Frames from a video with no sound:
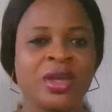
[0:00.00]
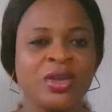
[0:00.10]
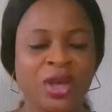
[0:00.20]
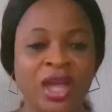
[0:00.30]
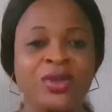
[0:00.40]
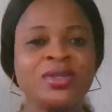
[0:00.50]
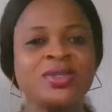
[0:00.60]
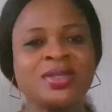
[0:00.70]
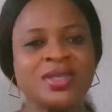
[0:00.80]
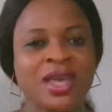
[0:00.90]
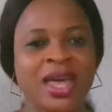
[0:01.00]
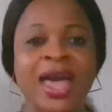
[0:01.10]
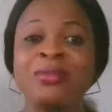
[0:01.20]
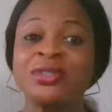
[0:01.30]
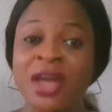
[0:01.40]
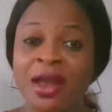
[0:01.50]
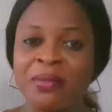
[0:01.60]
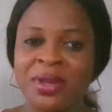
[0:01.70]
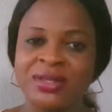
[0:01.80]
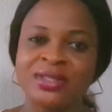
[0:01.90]
You can also say, I'm
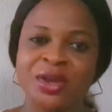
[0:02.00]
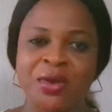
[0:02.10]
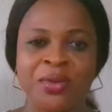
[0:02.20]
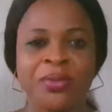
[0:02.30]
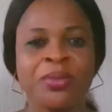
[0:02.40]
terribly sorry,